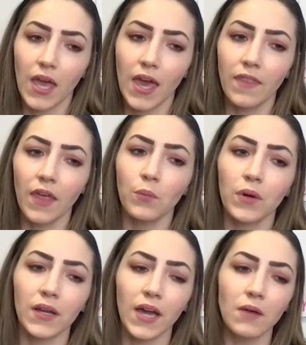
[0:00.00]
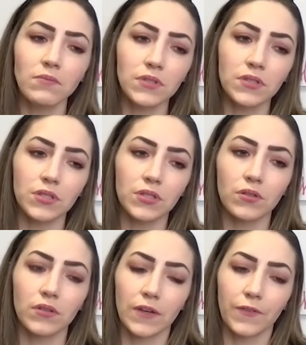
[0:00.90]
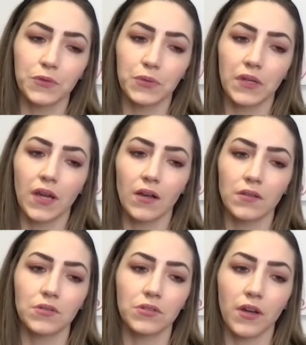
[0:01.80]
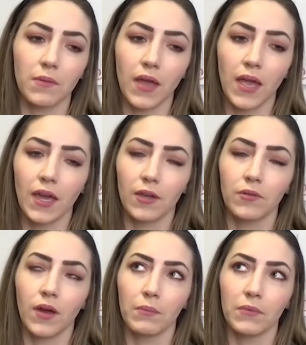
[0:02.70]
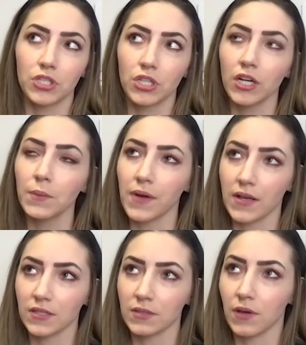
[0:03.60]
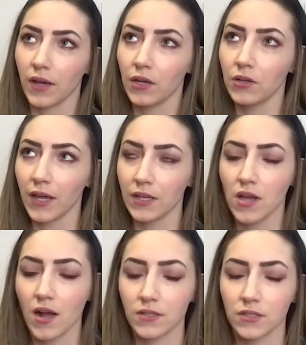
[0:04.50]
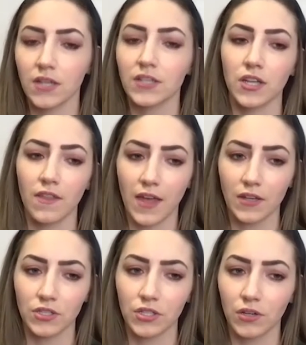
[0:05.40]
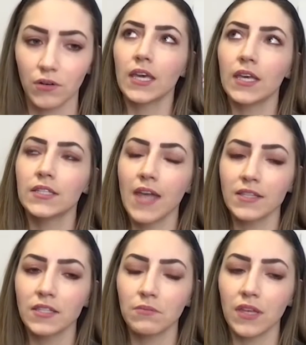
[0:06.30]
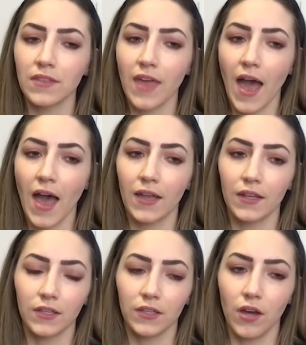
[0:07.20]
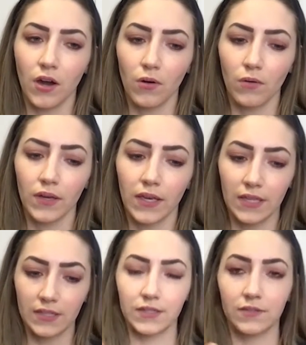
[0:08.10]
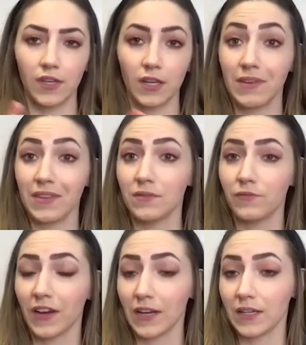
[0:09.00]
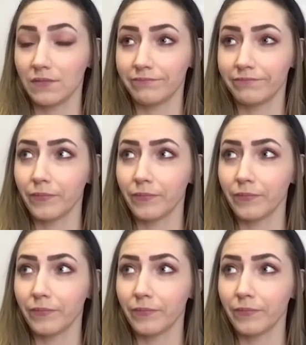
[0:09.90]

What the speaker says: And then when it comes to the difference between colostrum and mature breast milk, and you kind of touched on that too, is that something that, is going to be very